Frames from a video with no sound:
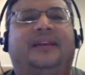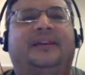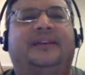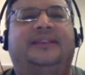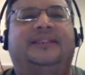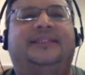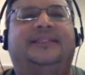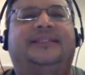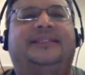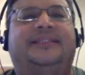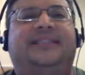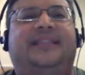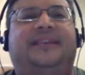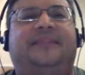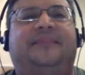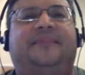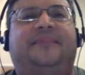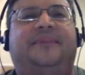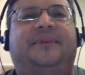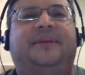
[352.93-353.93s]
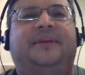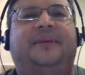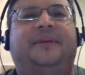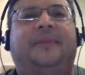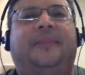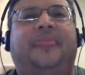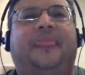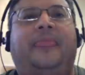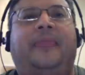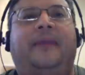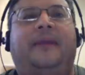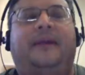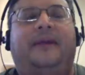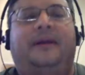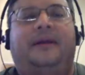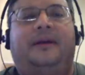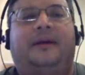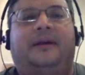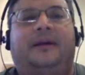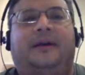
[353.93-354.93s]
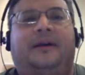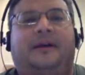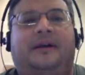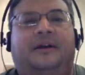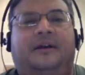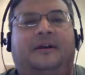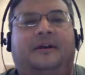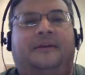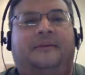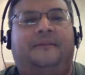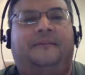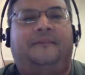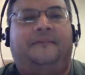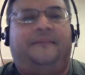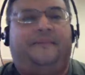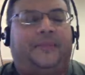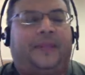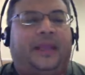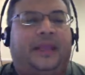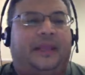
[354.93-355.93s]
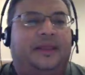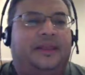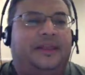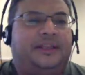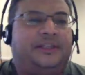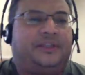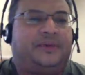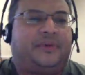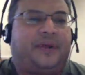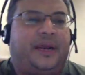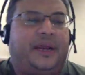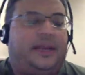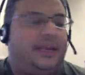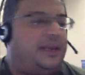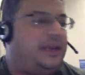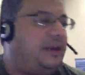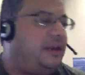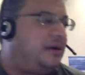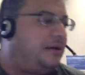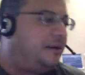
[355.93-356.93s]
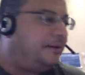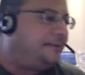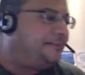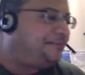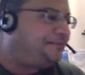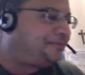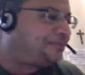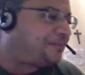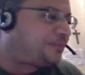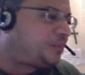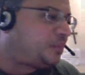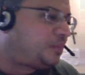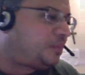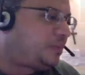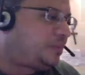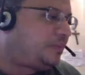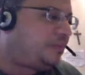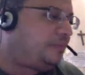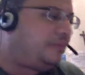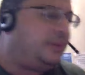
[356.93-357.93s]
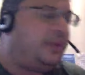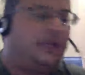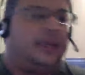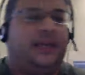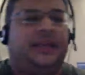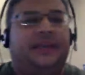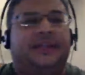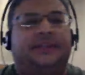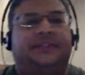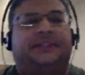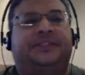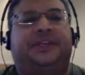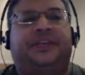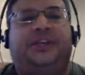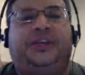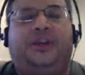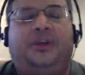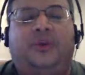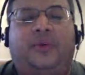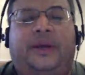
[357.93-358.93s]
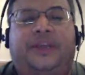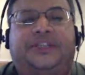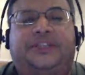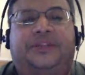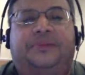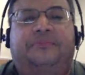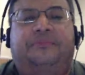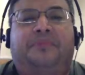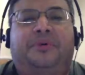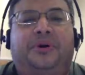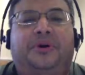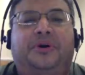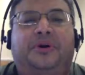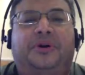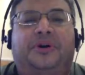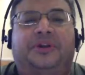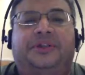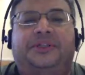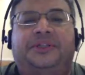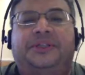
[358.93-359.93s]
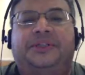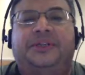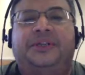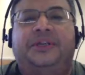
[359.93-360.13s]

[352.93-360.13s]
Zip. And this right here is the U as in put.